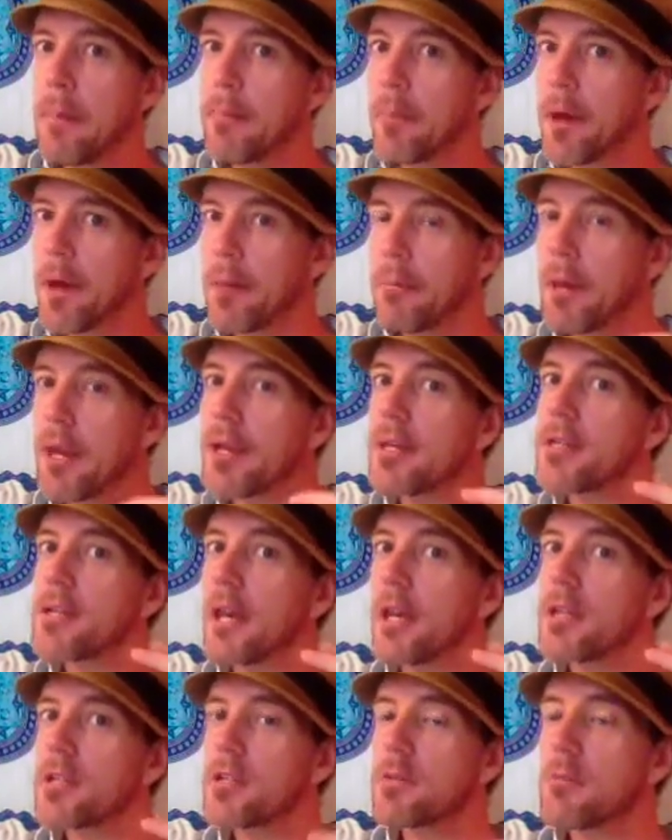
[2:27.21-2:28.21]
But
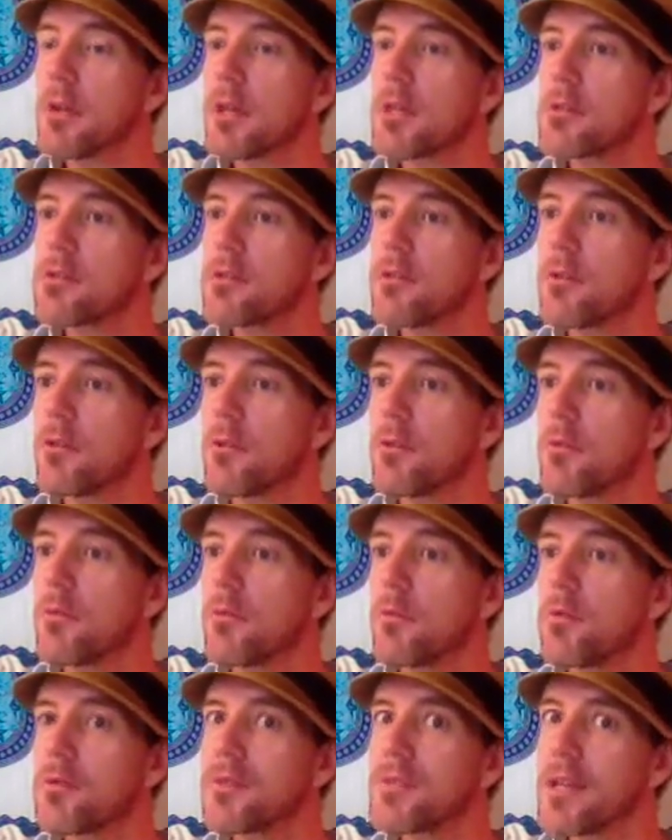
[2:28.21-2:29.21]
meditation makes you
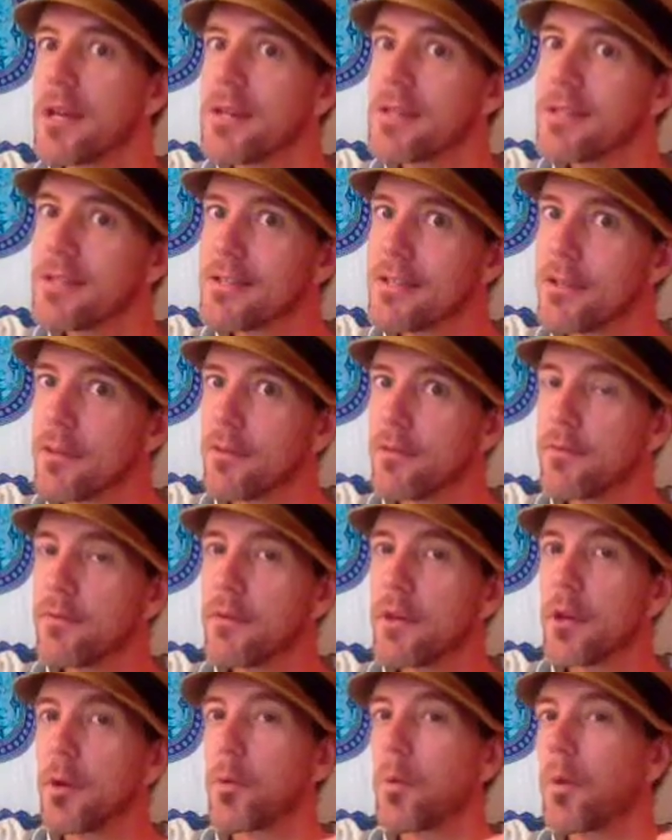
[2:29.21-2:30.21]
more sensitive
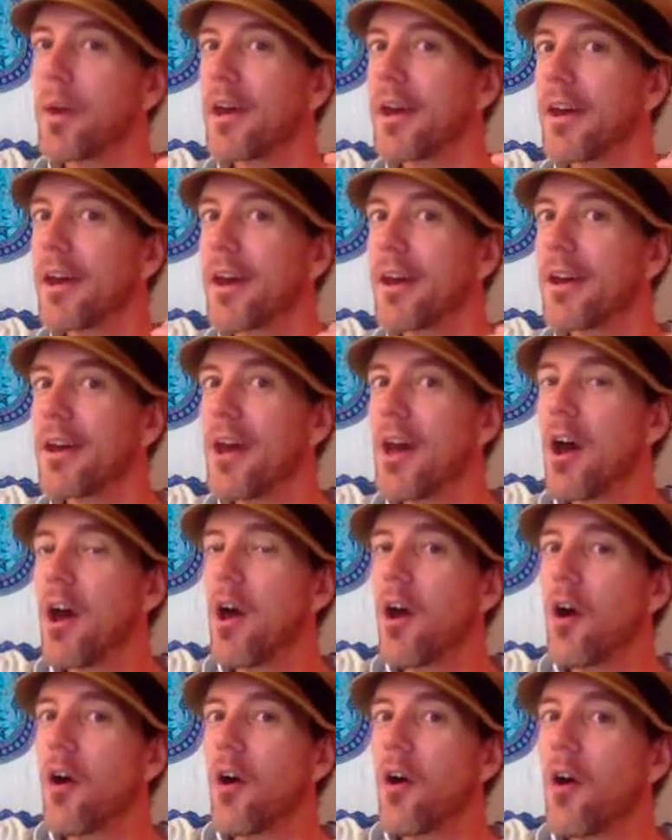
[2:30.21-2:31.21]
and aware
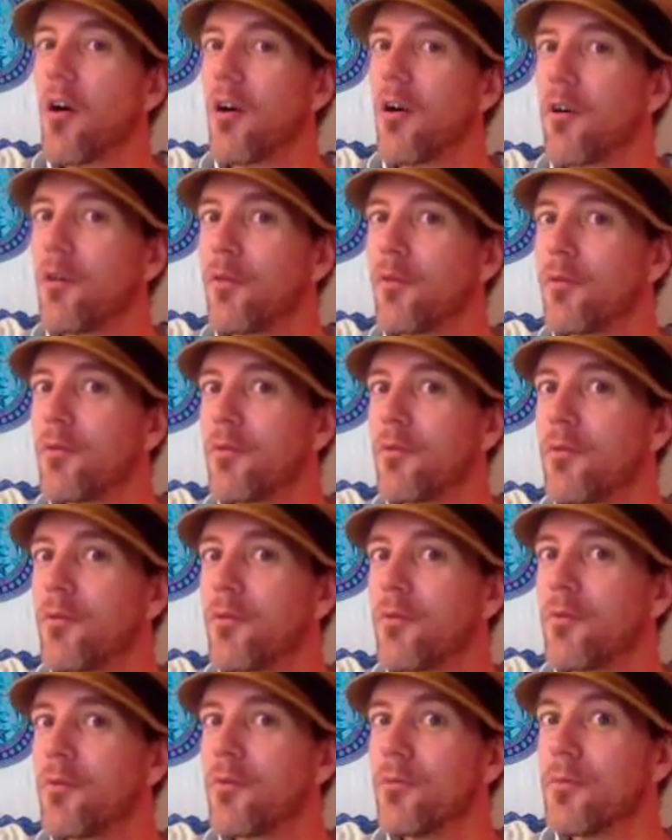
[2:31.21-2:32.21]
of
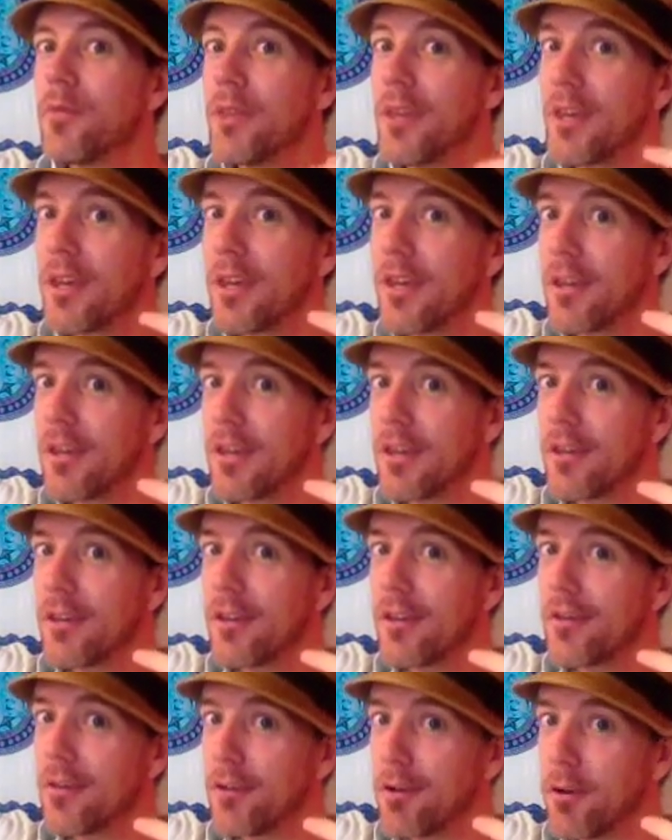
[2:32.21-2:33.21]
the
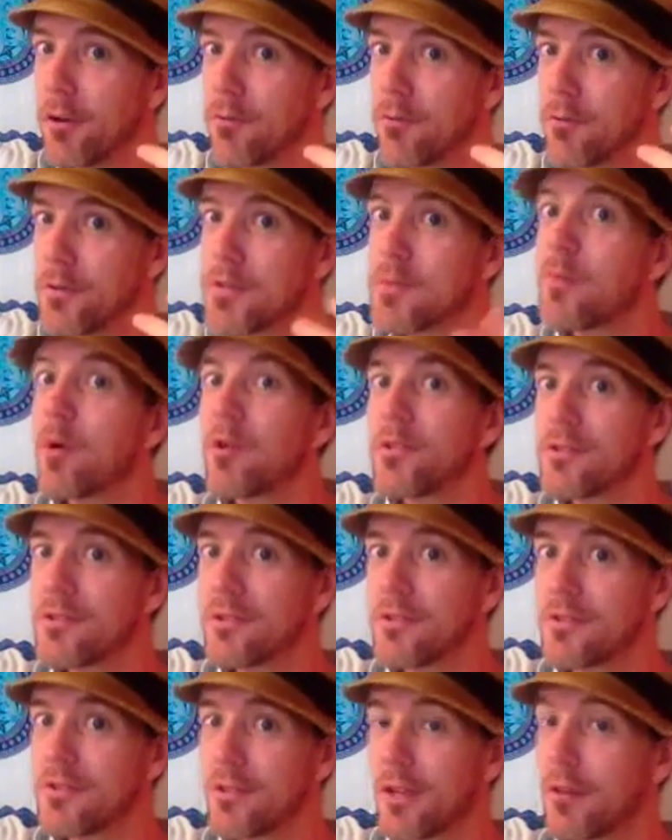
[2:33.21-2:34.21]

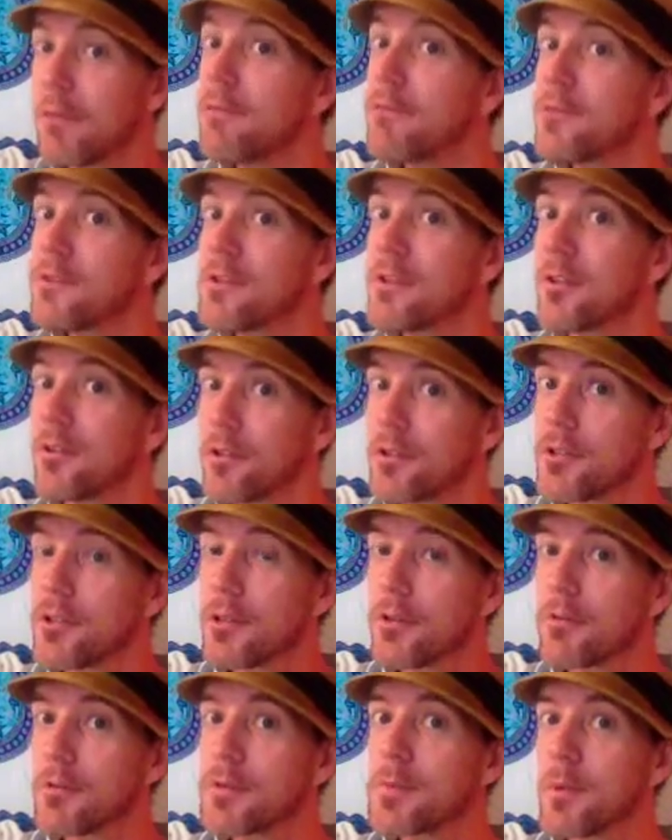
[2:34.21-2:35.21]
responses, like
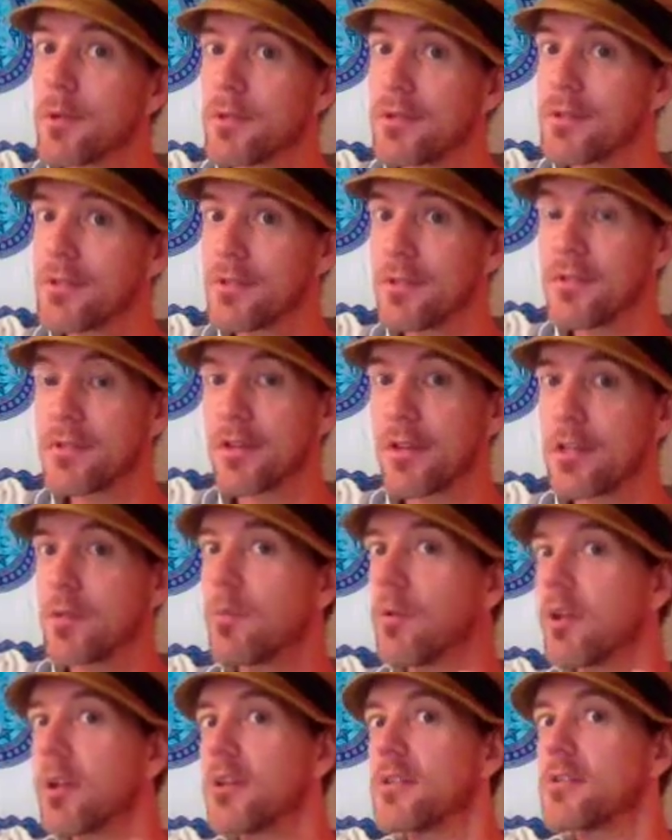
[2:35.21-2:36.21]
physiological responses inside your
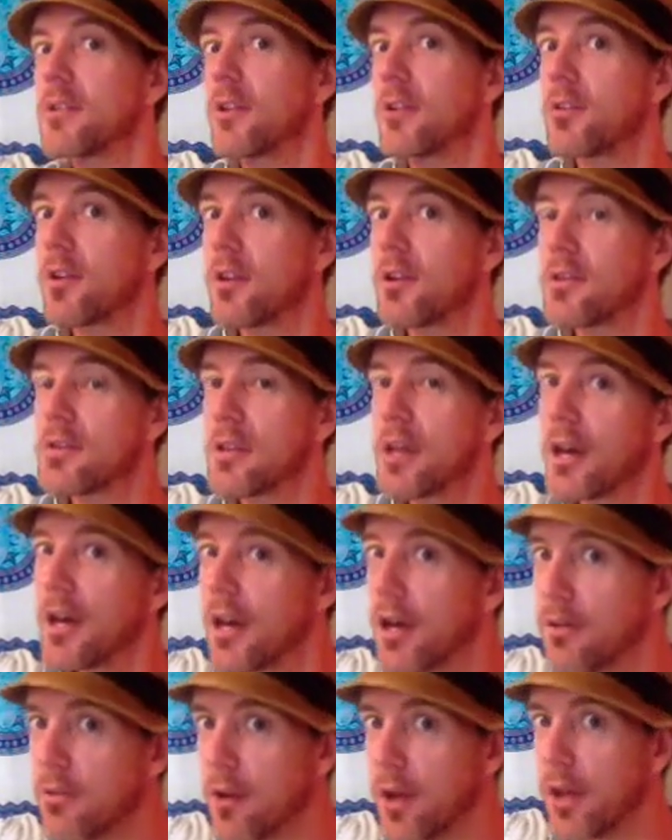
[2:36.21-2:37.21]
body. So you notice your
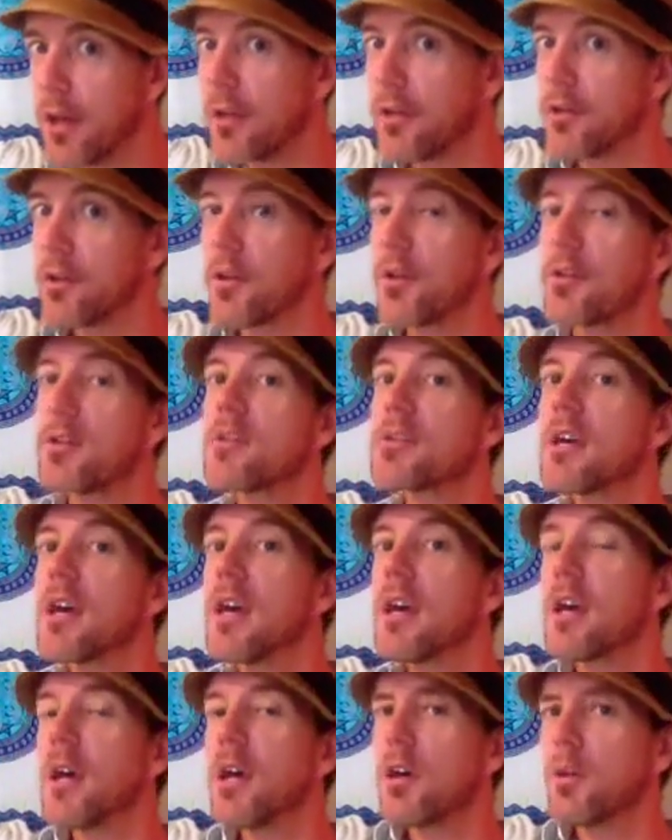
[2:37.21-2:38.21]
heart rate, you notice
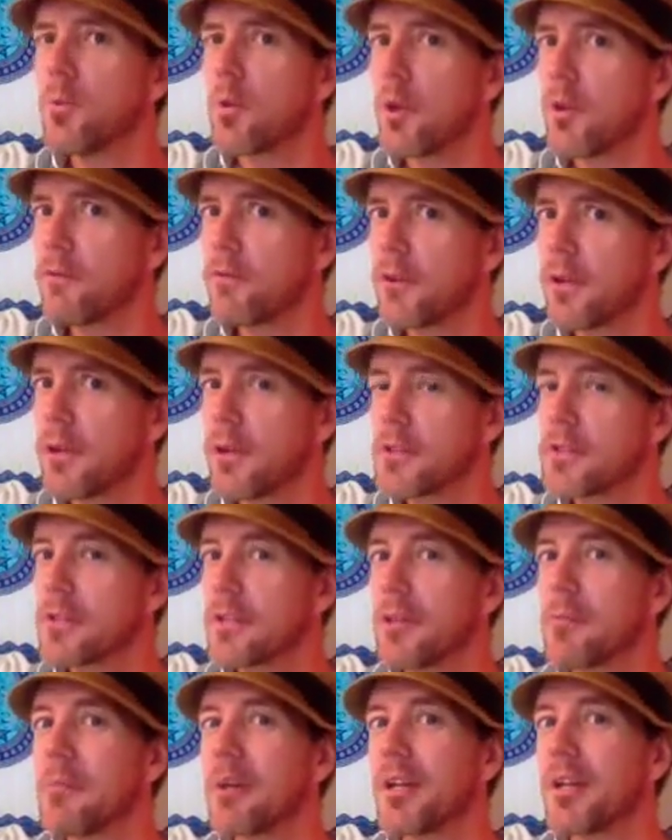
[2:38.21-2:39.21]
weird feelings
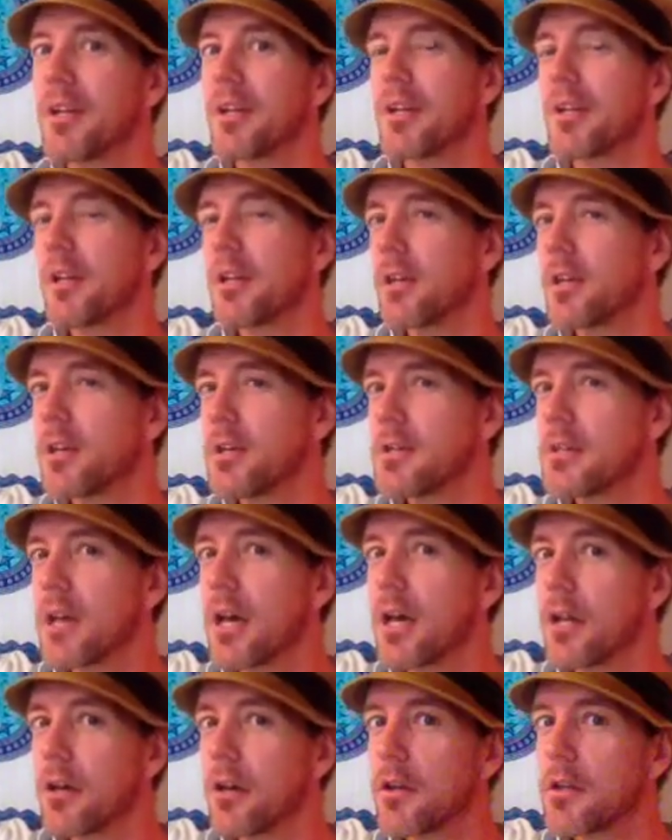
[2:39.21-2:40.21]
in your belly. You
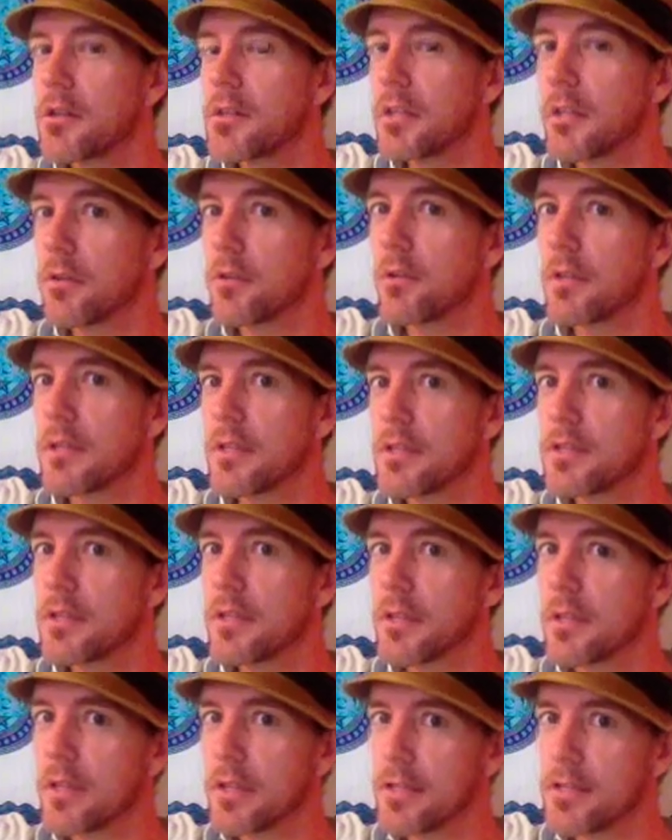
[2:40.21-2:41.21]
start noticing all these
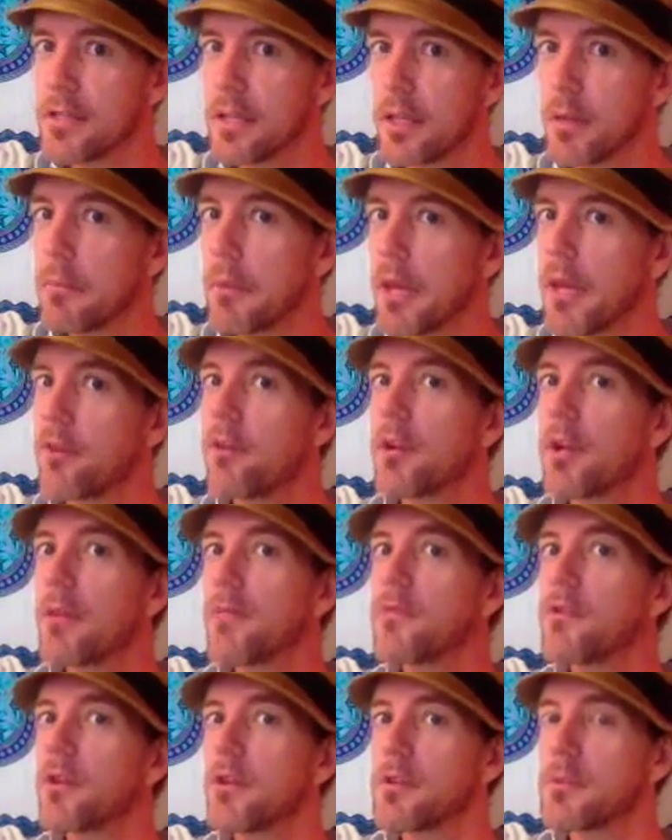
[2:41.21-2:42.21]
things that you may not
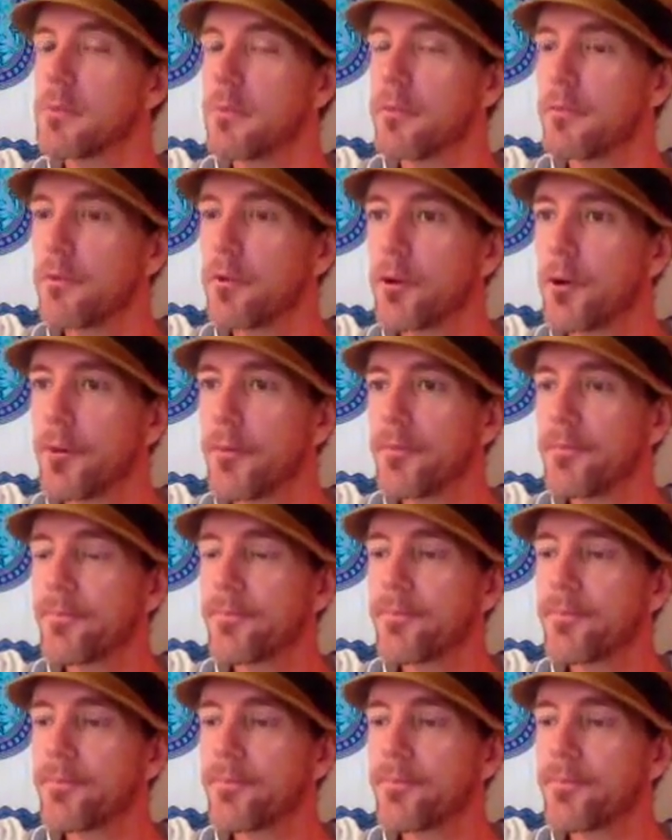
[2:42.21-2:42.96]
have noticed before.